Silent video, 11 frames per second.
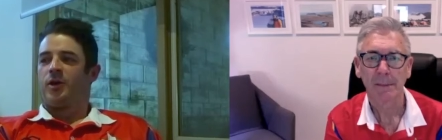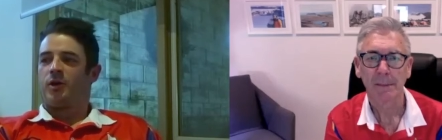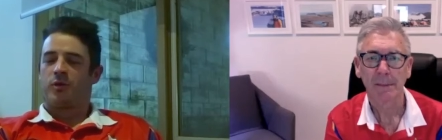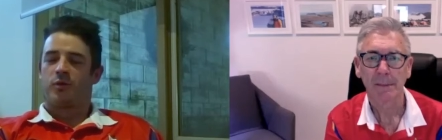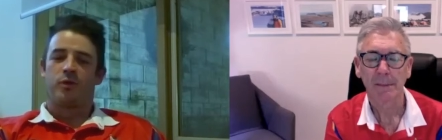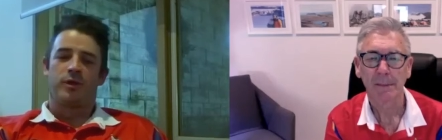Speaker 1: who
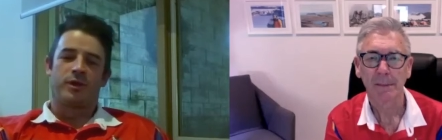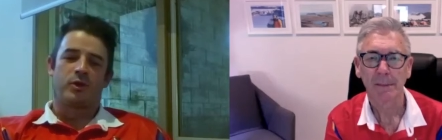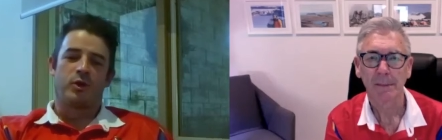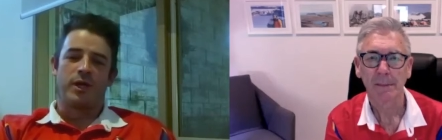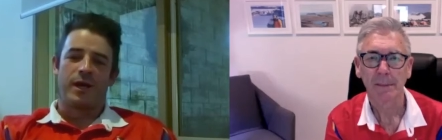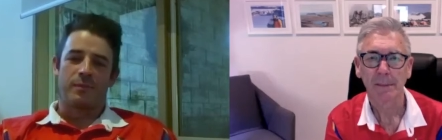are the really
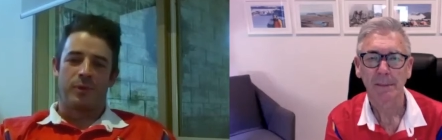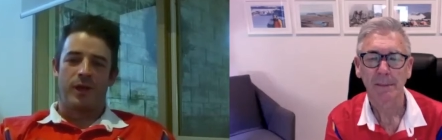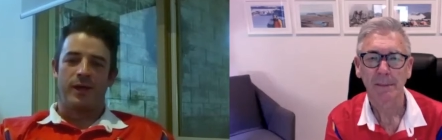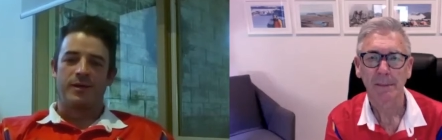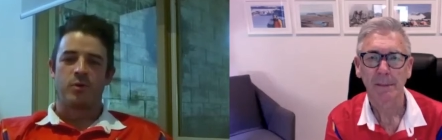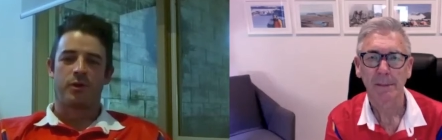good young
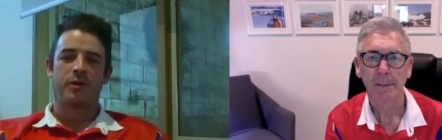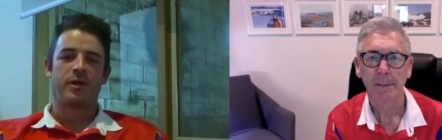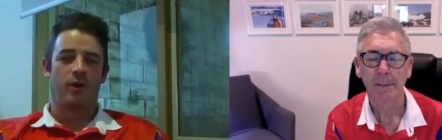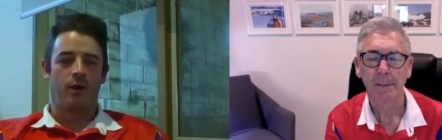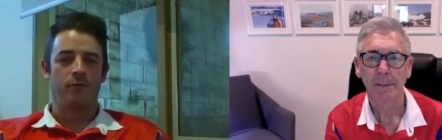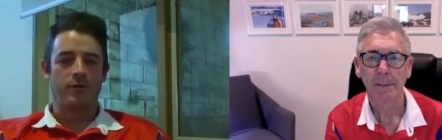players? Well, I think
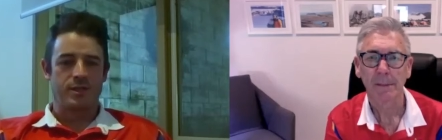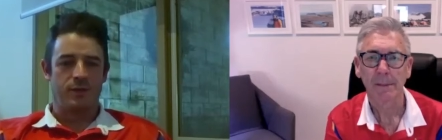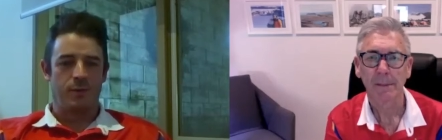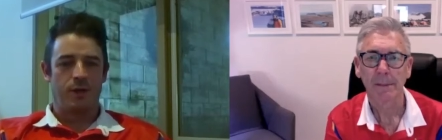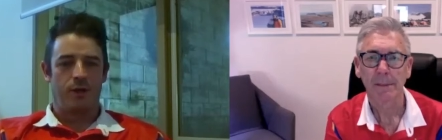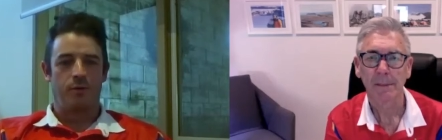obviously
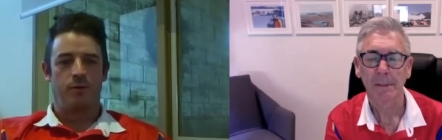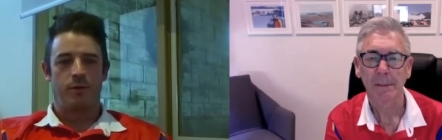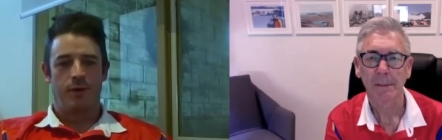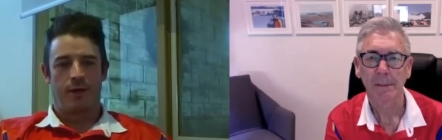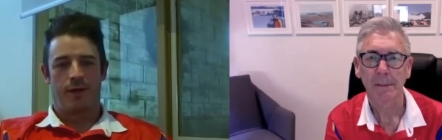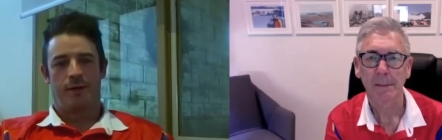we know
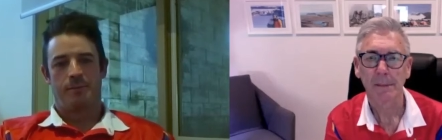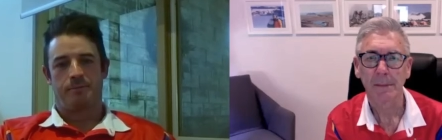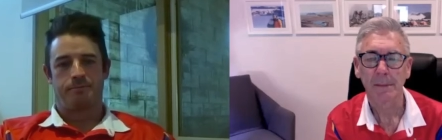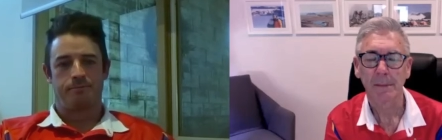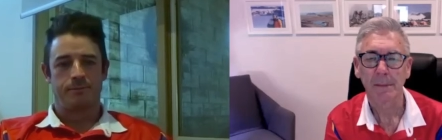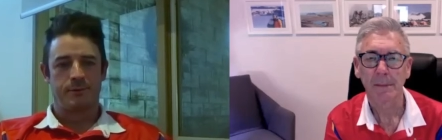
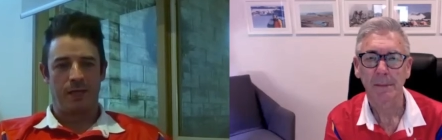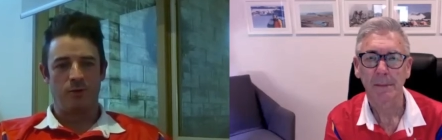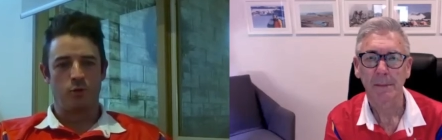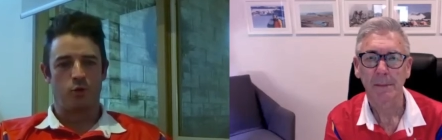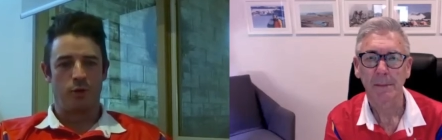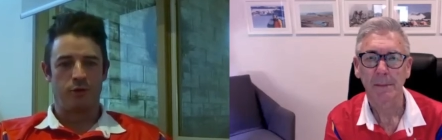um,
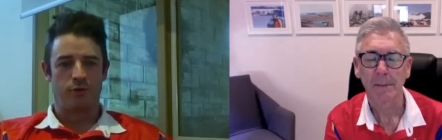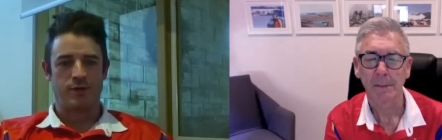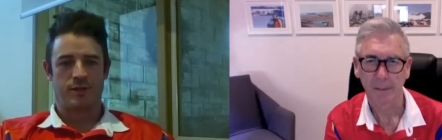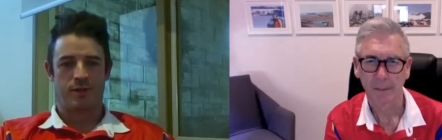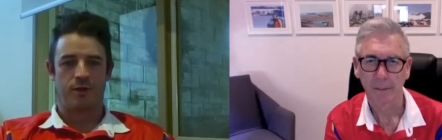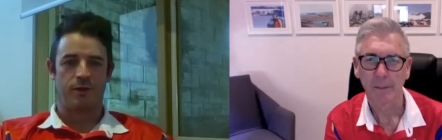Daniel
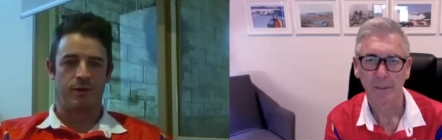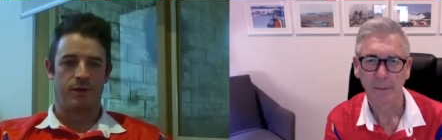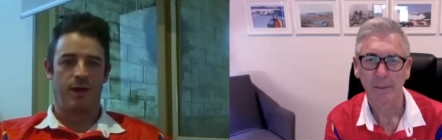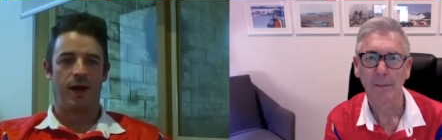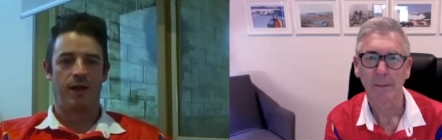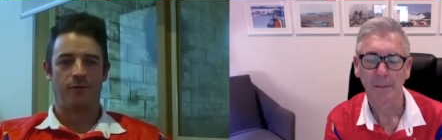Gregory's got a
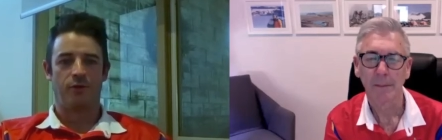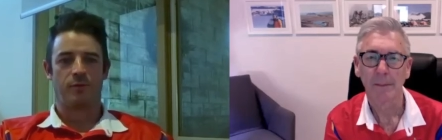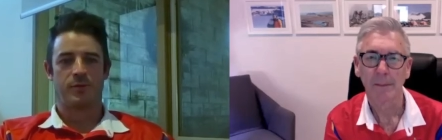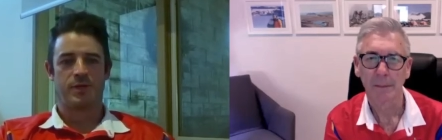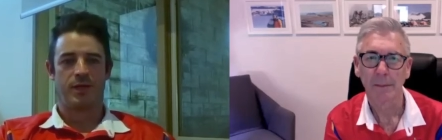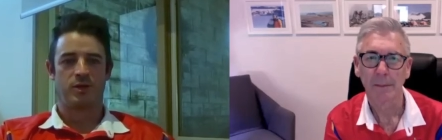hell of a lot of
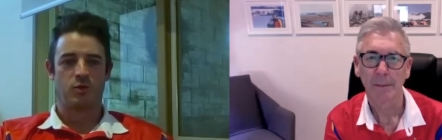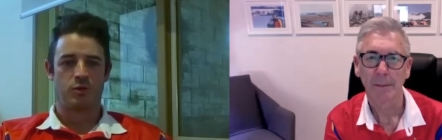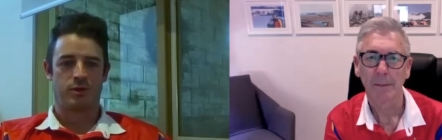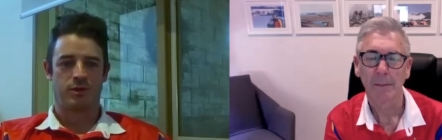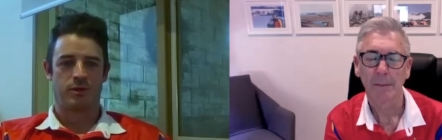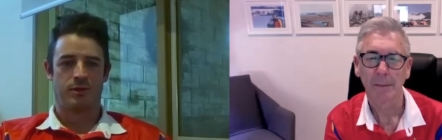potential
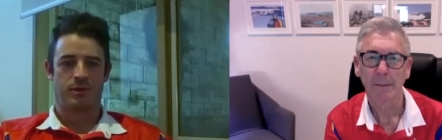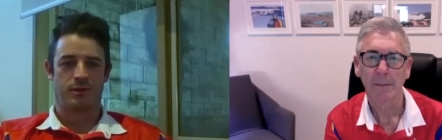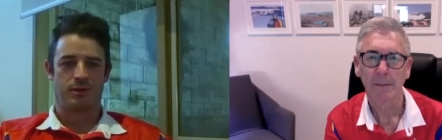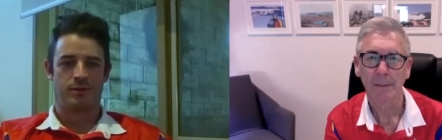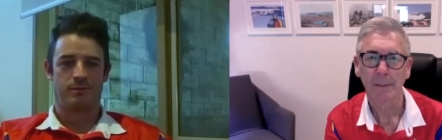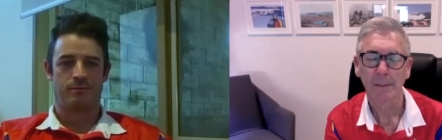to
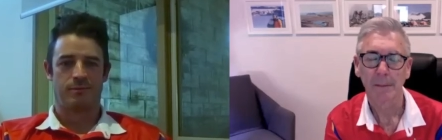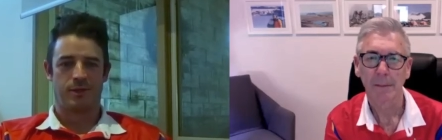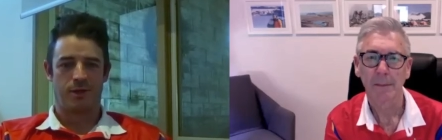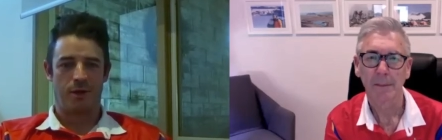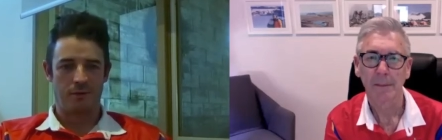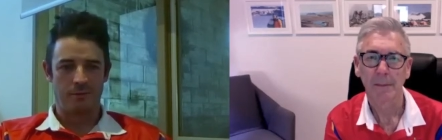to
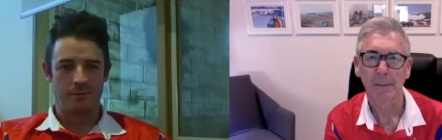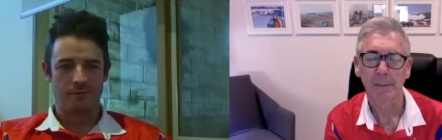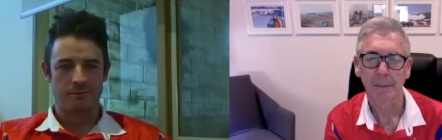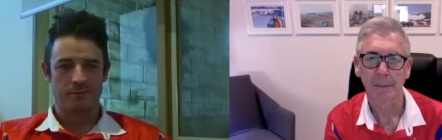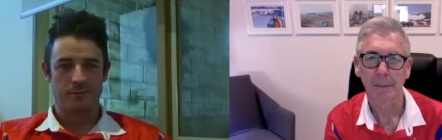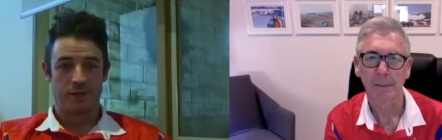go
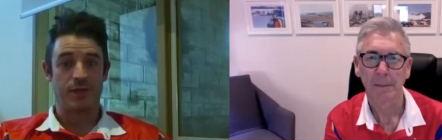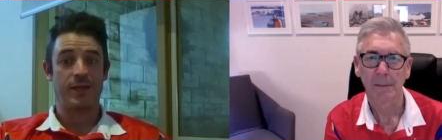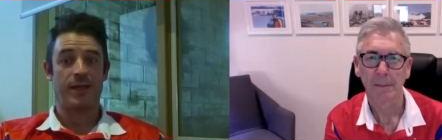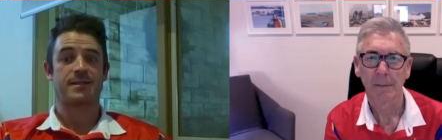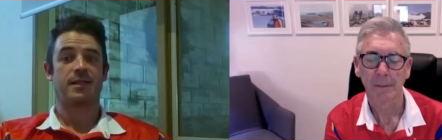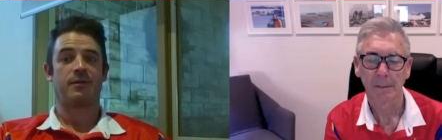to the
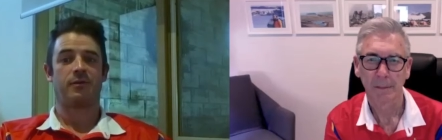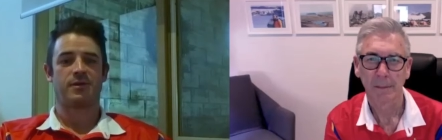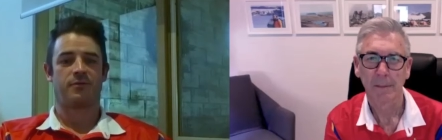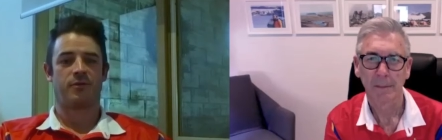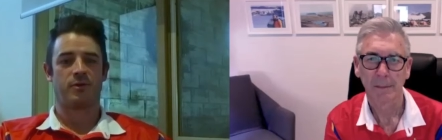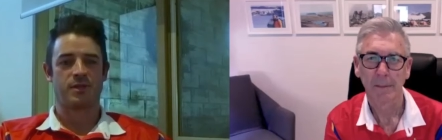next level as
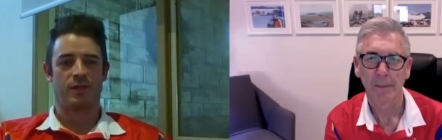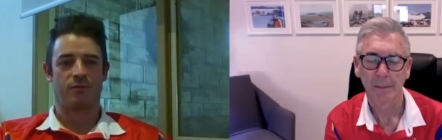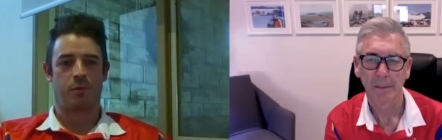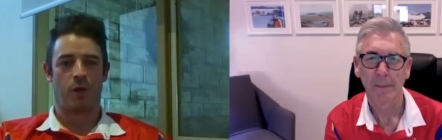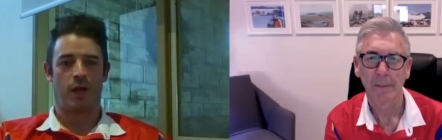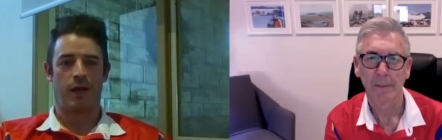a first
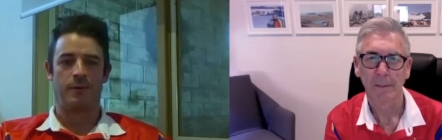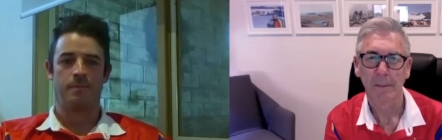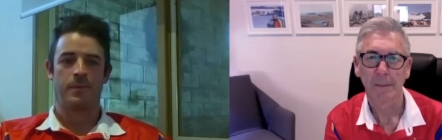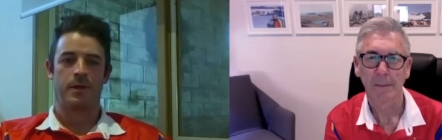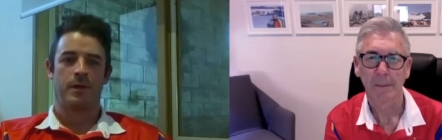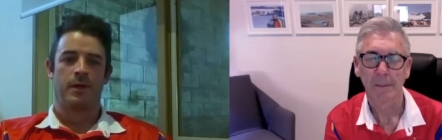level player.
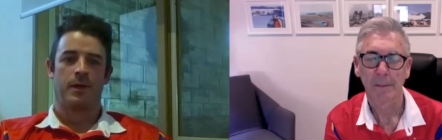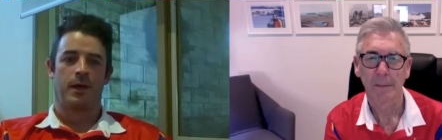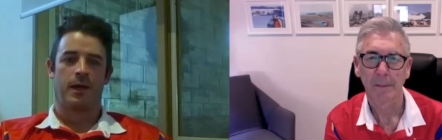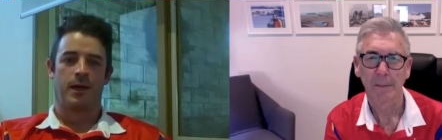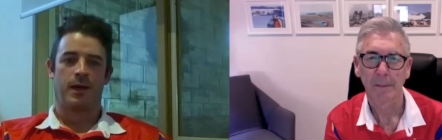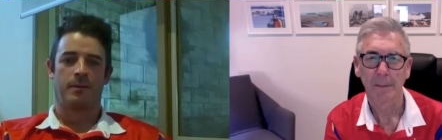
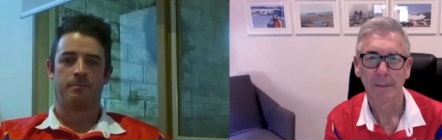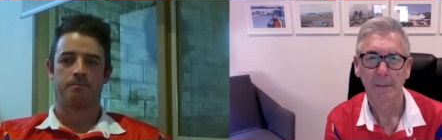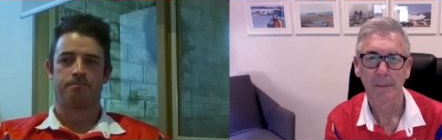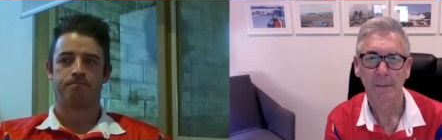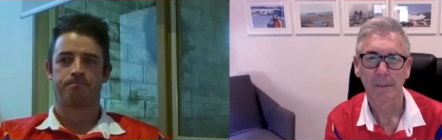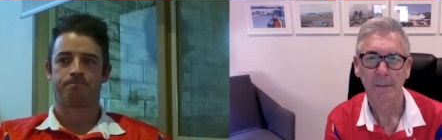Um,